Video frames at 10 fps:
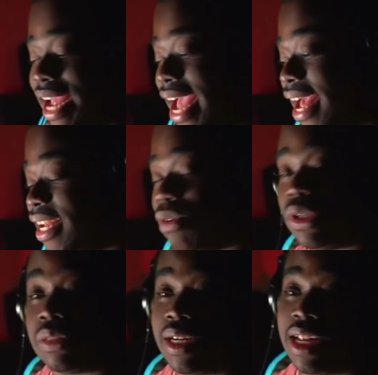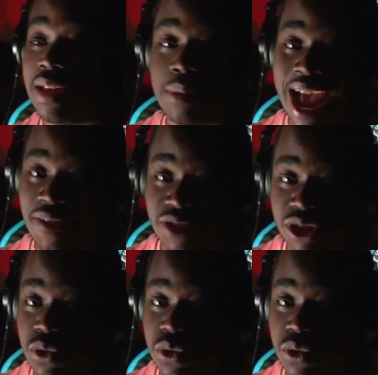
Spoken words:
and it was one of them after school